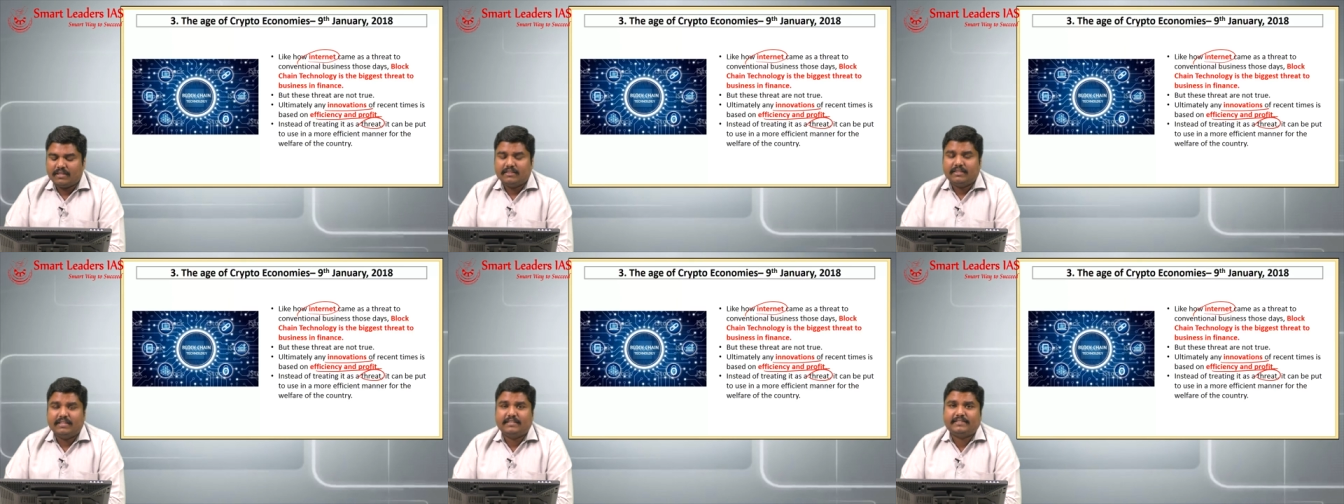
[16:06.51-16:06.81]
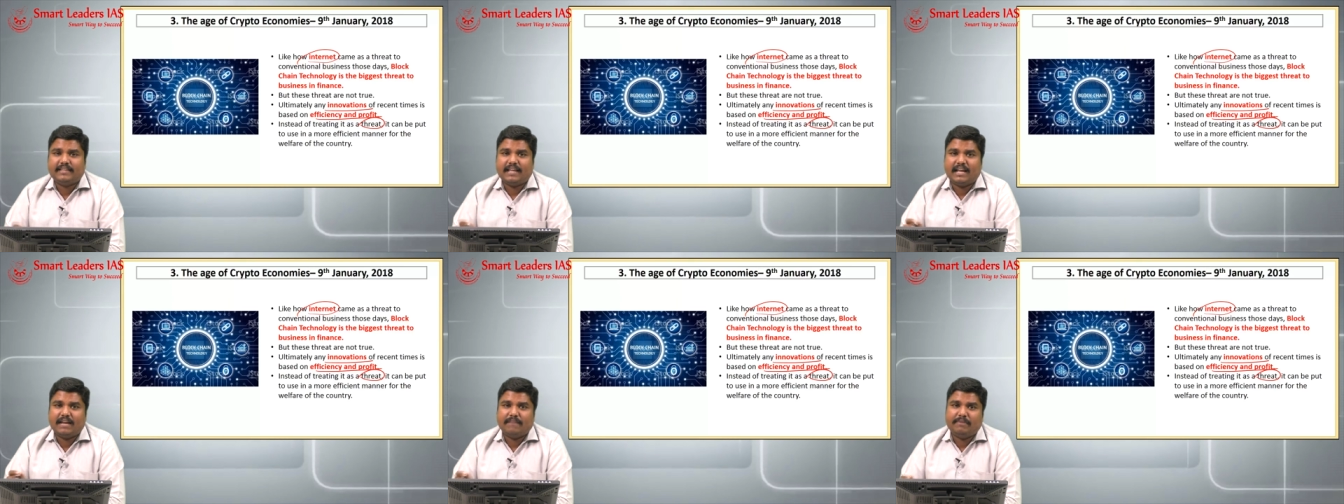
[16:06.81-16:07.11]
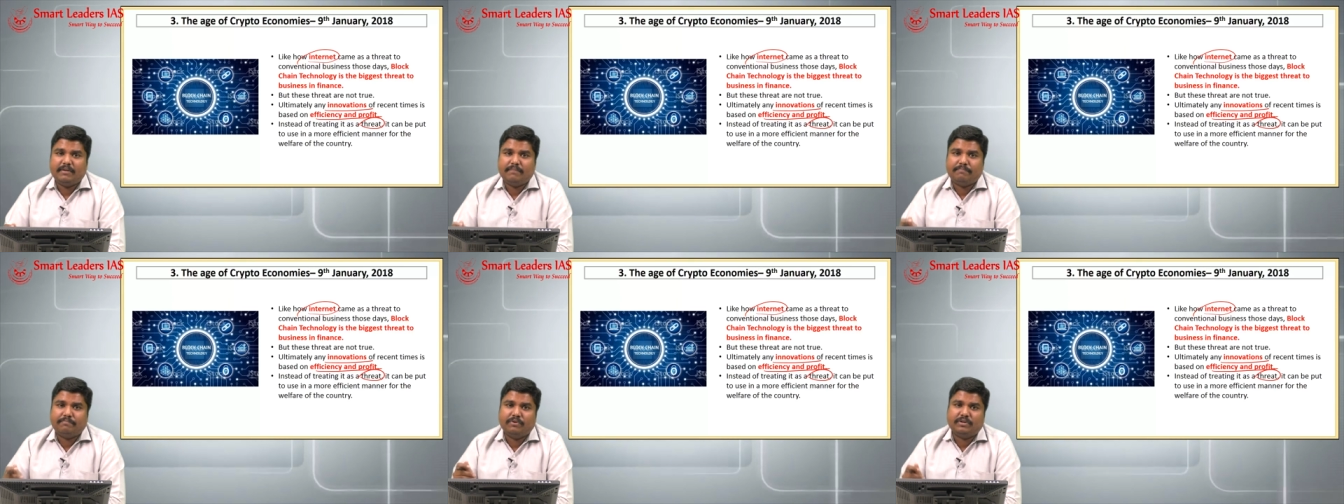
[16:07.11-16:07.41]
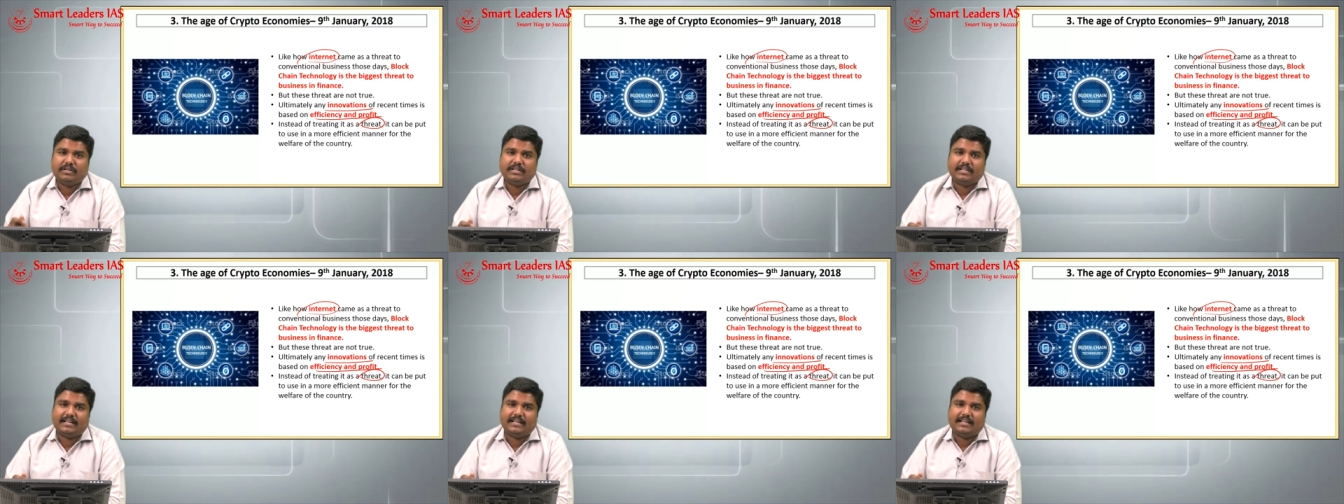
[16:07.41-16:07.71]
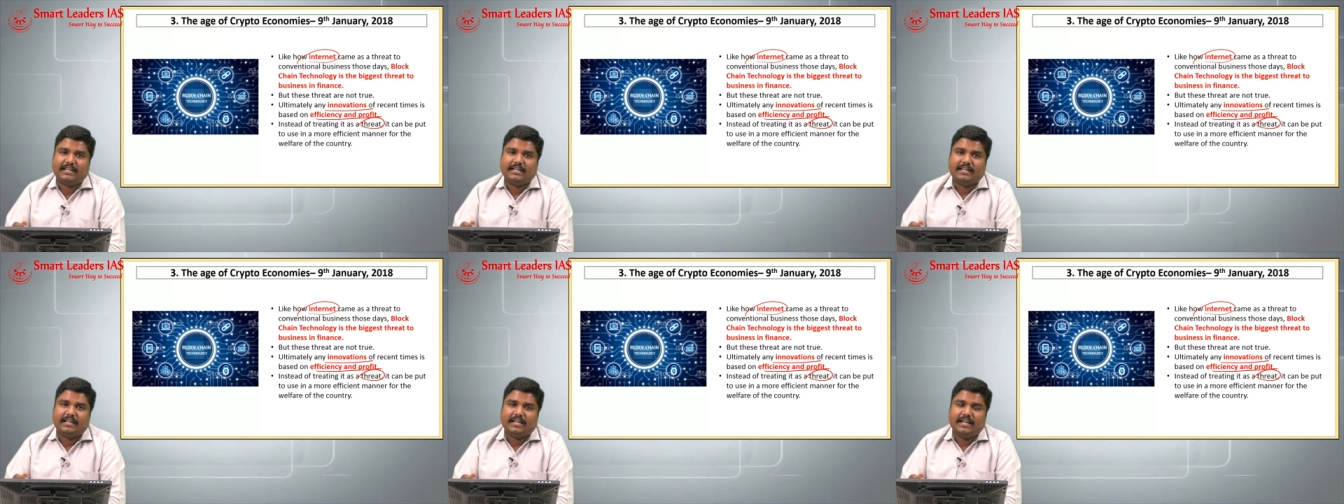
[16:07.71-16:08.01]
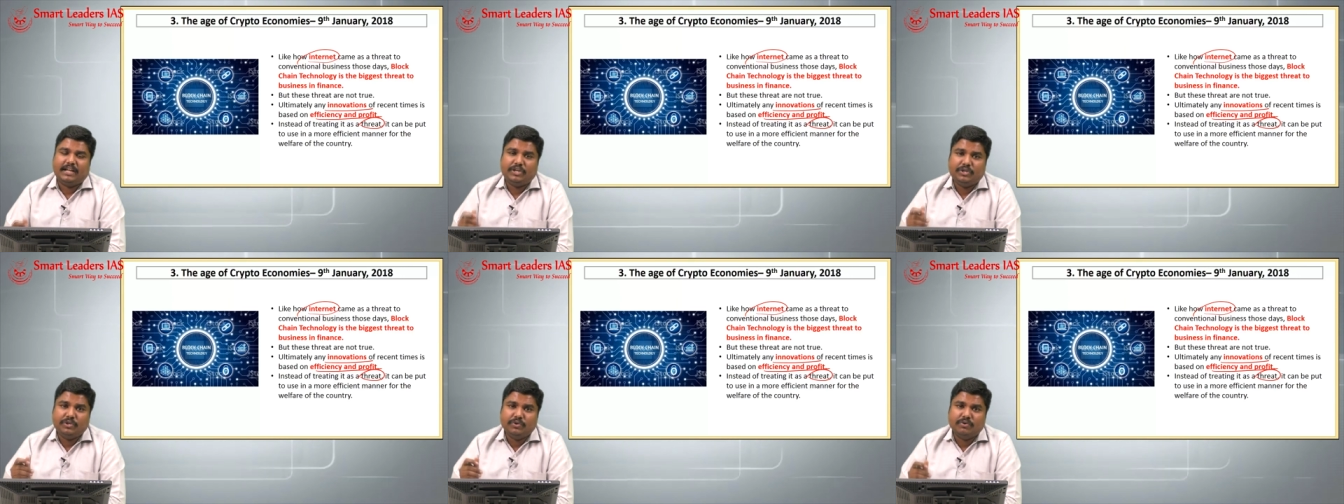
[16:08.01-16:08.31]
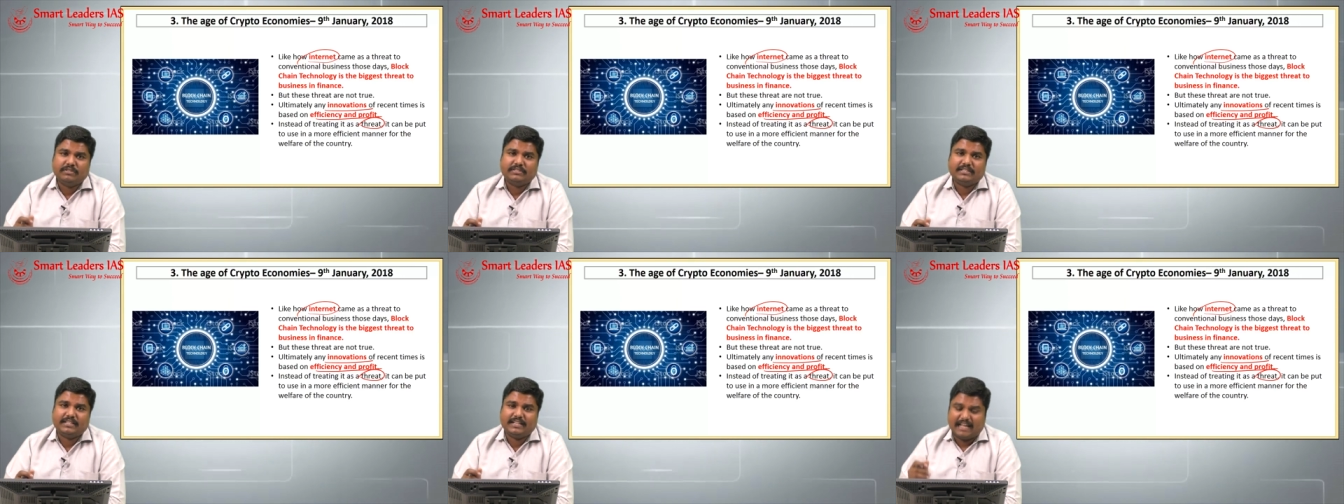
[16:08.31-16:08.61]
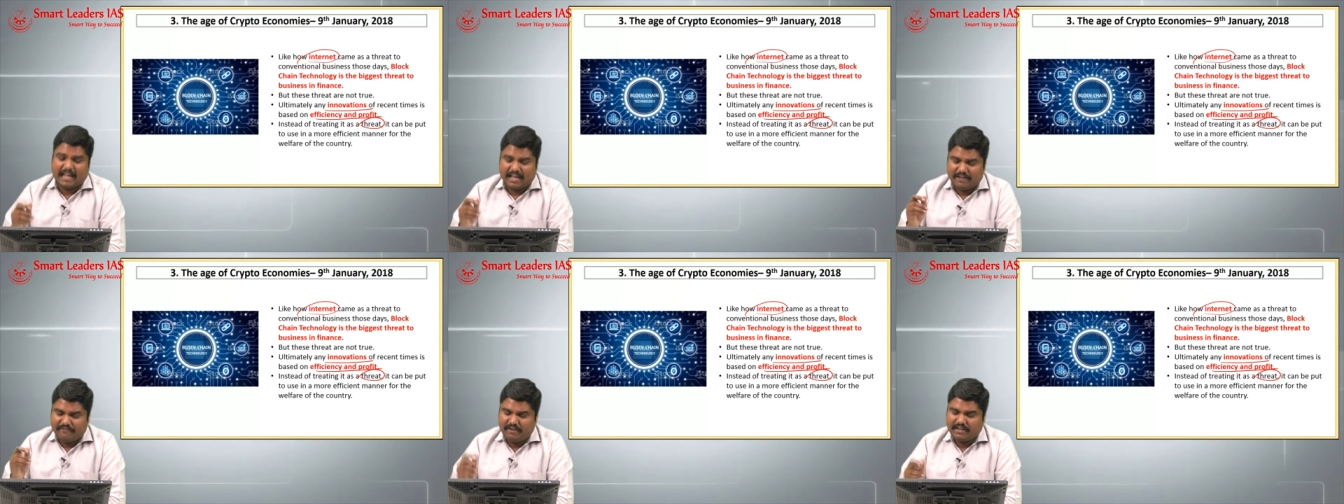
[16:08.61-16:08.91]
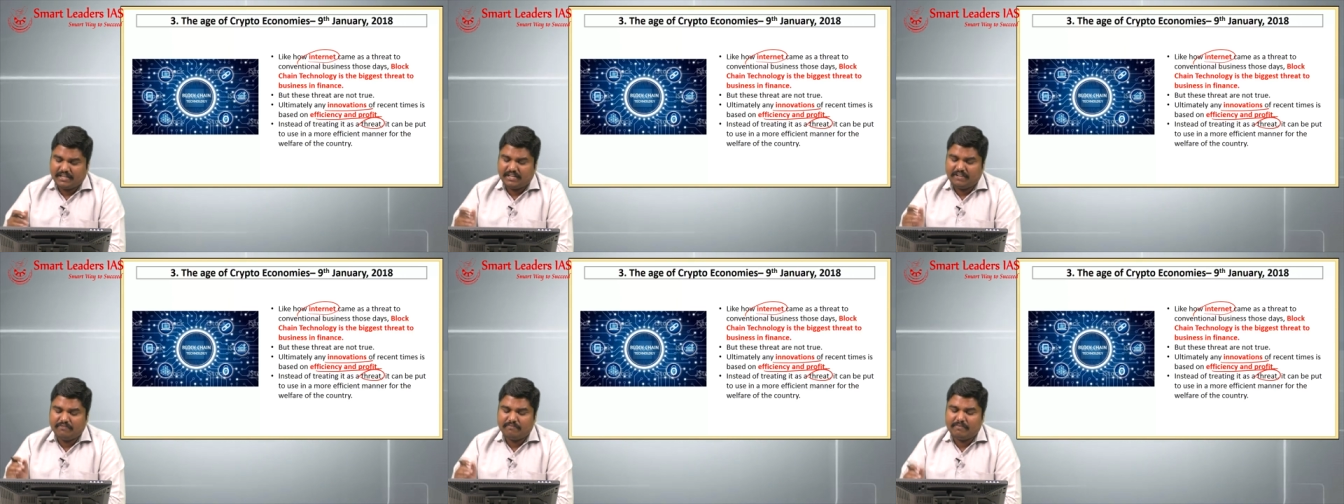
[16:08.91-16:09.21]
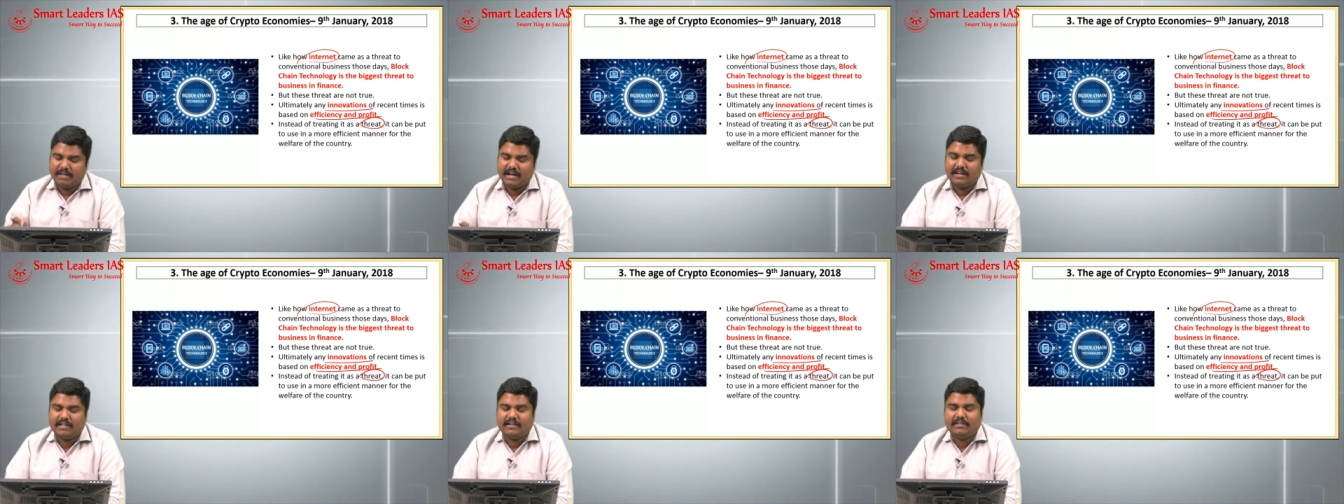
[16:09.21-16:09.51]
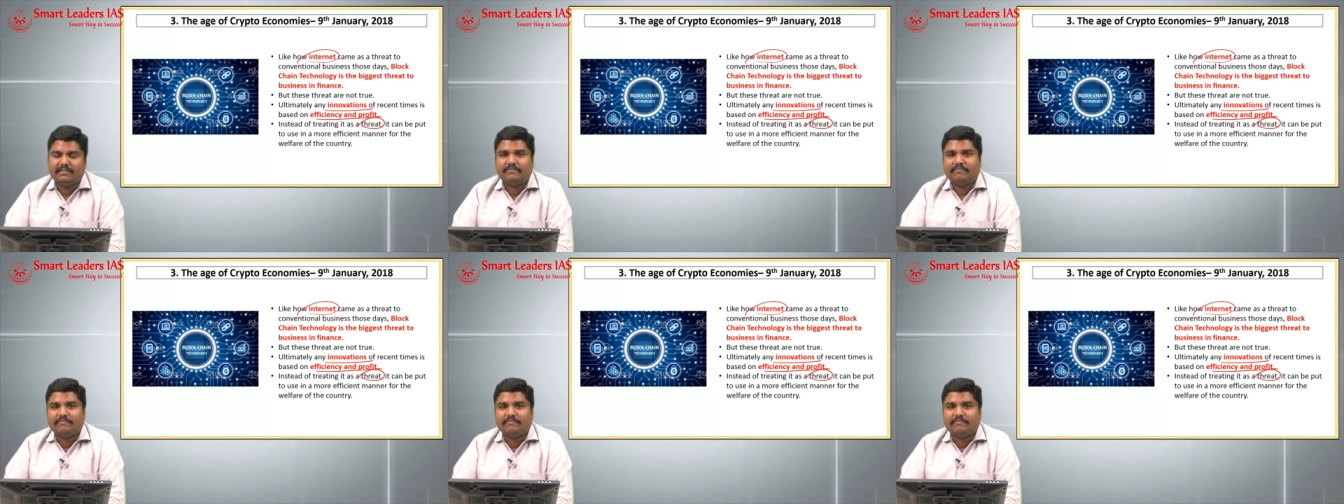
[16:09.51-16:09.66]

this can be put in use in an effective manner